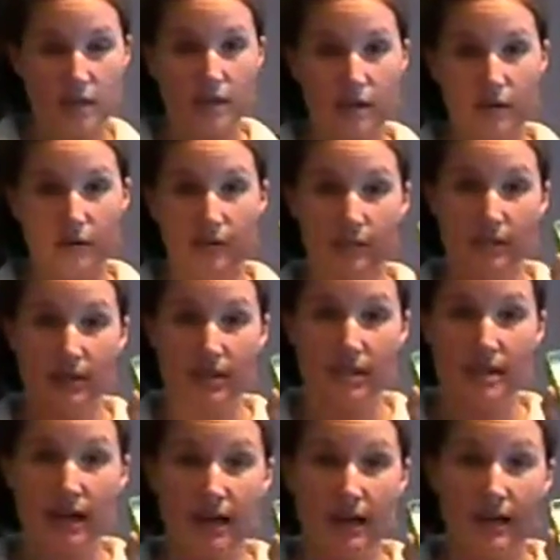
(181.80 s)
So
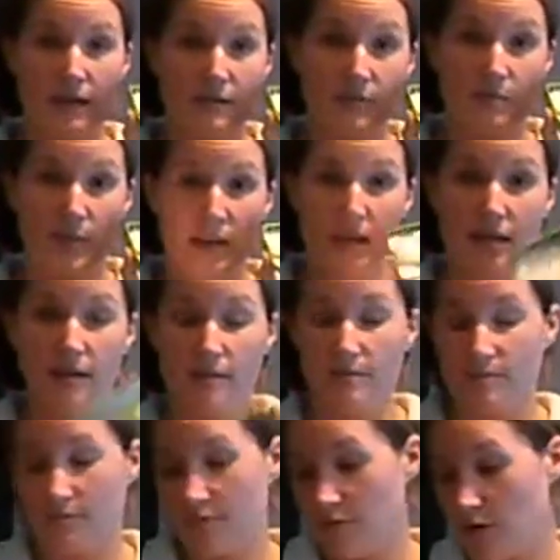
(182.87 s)
inside I have money
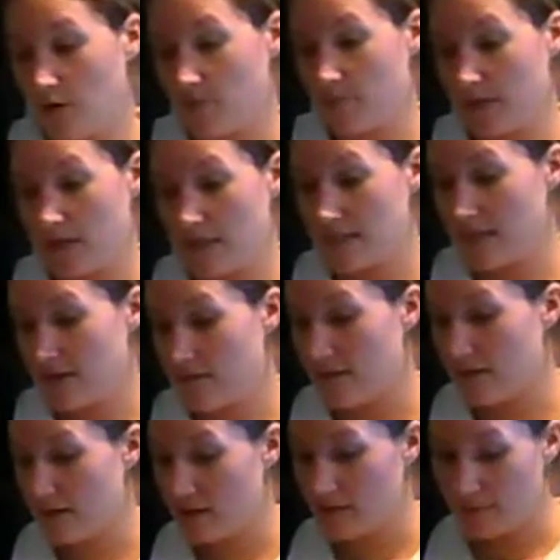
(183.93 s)
for money
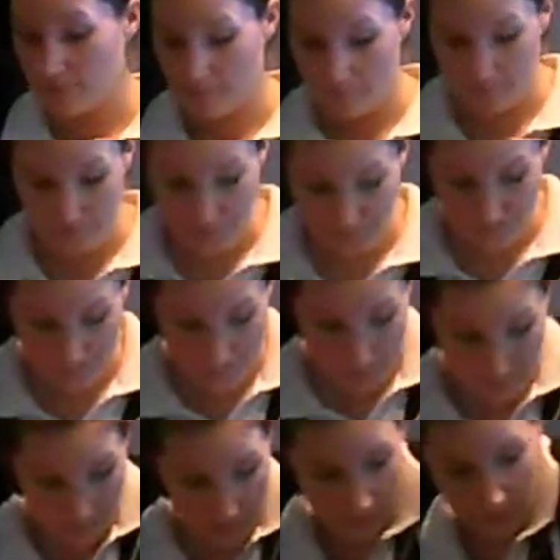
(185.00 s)
saving.
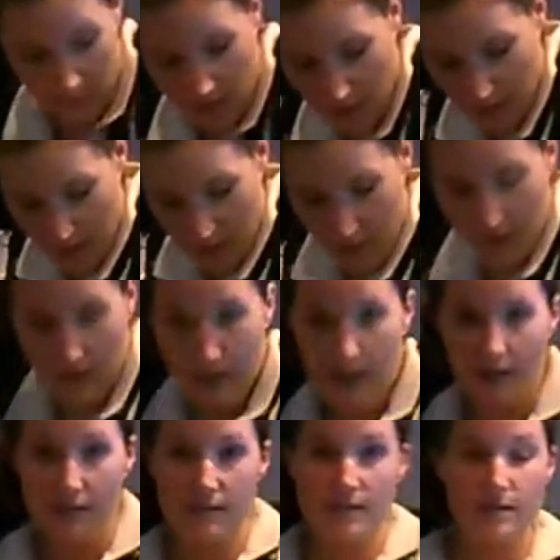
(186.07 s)

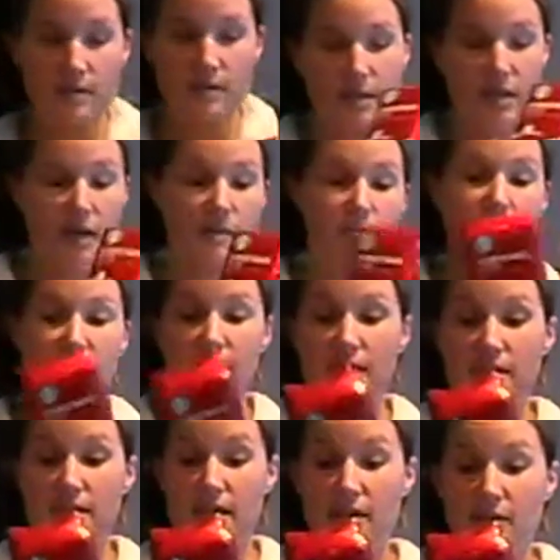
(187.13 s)
I also want a
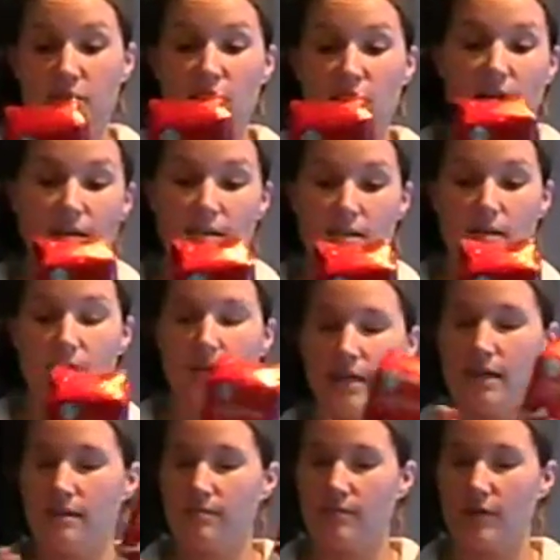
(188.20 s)
company that's energetic, so
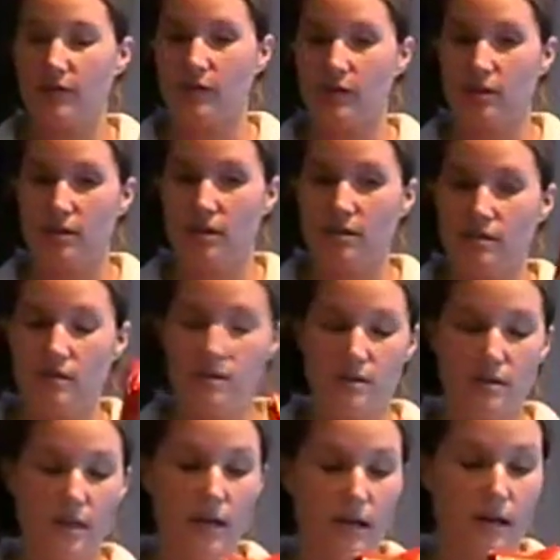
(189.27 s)
I of course
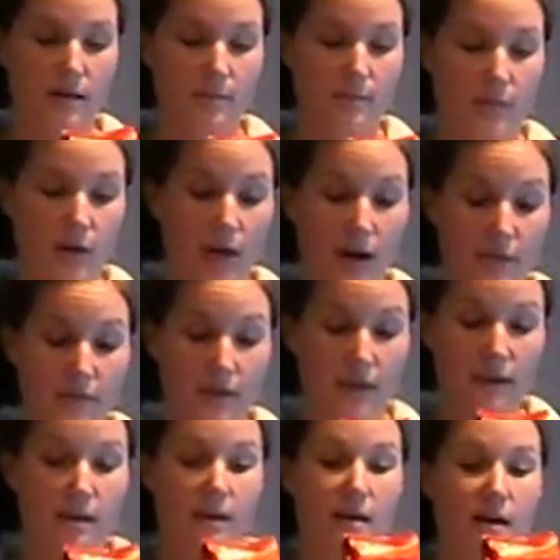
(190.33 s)
used um,
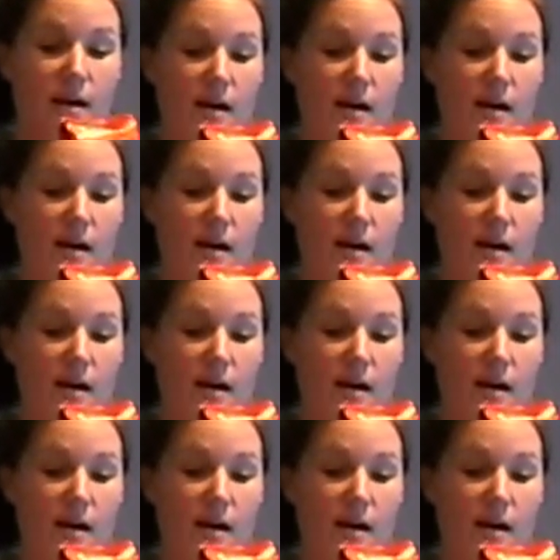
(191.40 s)
coffee.